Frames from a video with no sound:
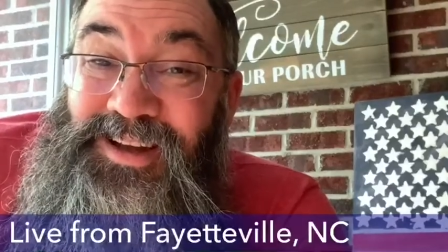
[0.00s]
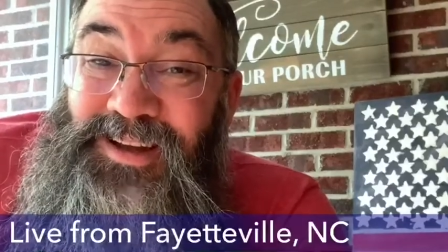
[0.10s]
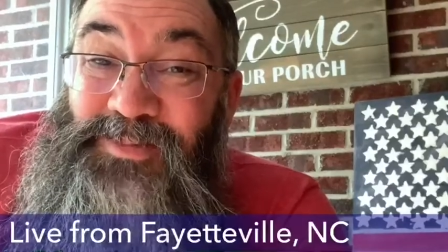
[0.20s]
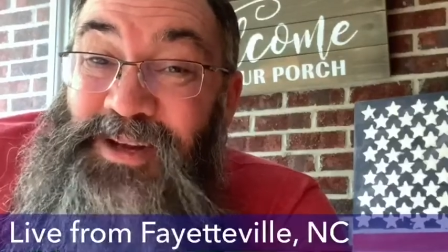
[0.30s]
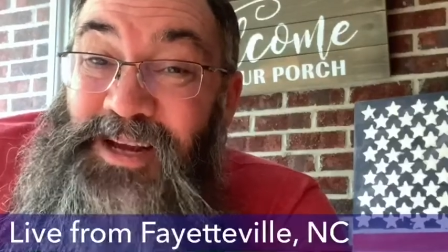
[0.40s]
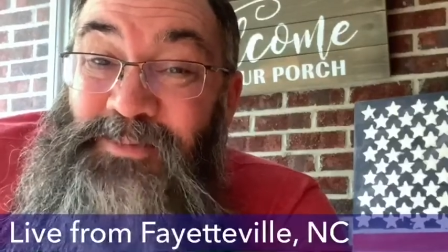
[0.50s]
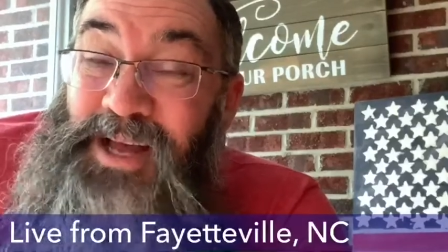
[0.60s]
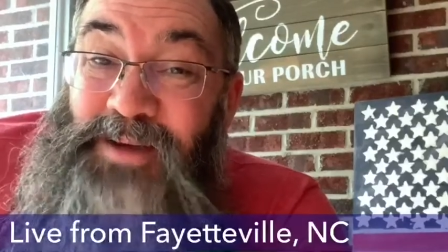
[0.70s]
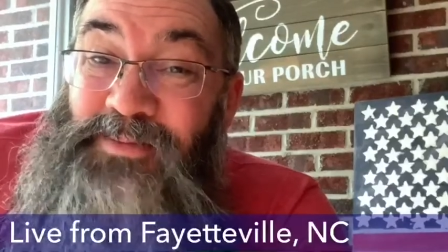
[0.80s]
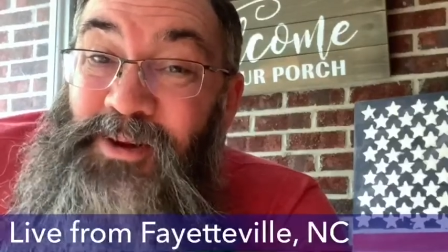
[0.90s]
but I'm,
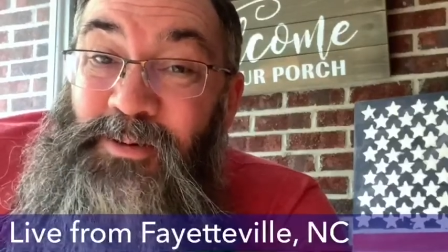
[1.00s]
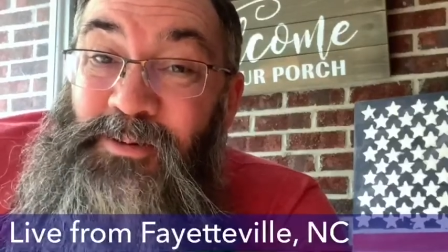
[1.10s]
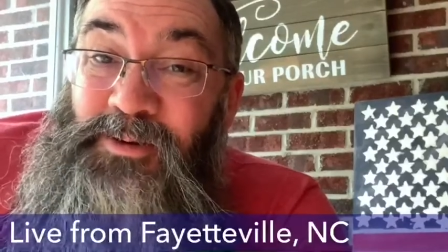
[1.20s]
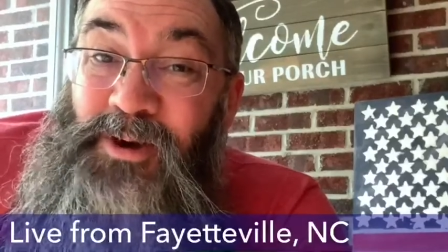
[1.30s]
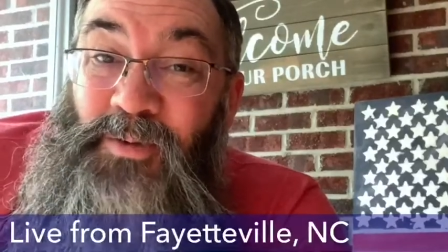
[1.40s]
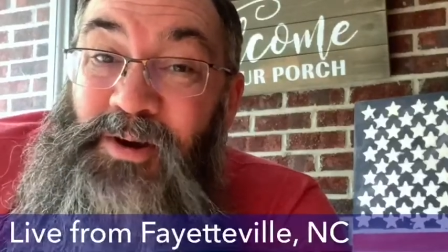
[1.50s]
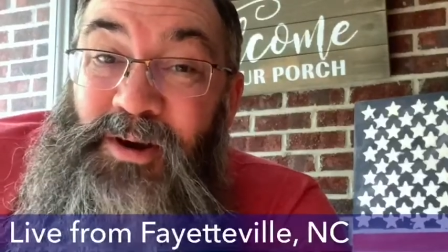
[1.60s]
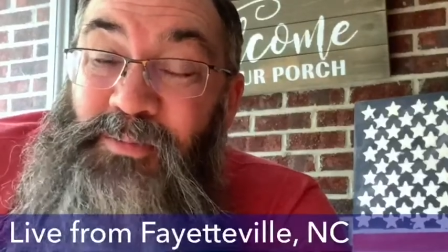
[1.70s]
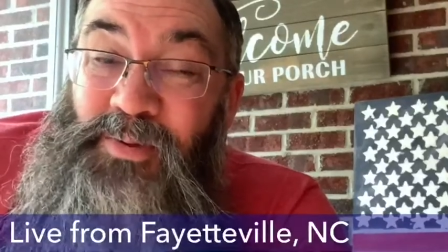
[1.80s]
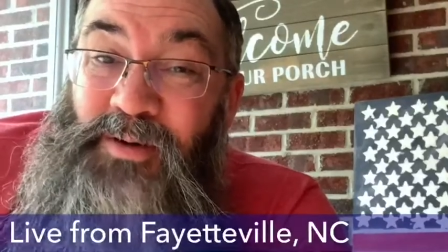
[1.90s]
I'm no, nowhere
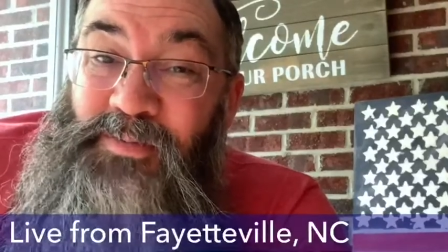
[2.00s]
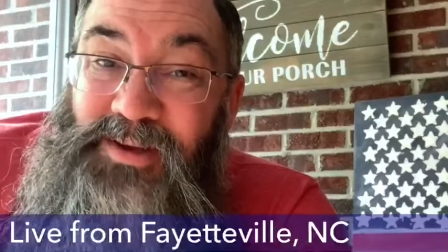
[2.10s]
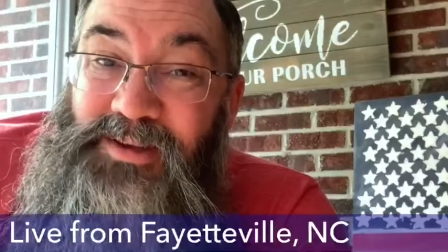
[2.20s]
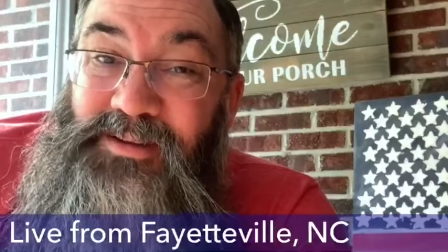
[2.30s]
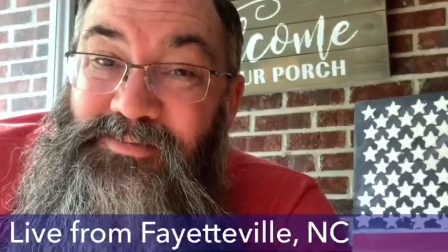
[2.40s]
near perfect.